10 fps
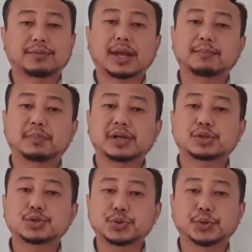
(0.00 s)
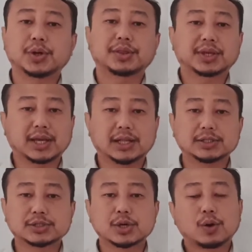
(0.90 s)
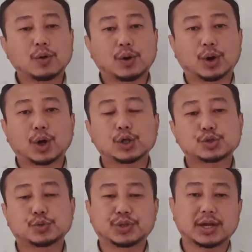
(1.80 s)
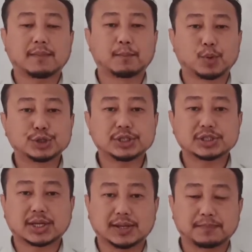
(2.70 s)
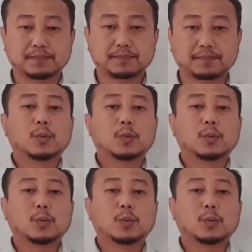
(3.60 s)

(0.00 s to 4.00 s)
they breathe through gills or through their moist skin.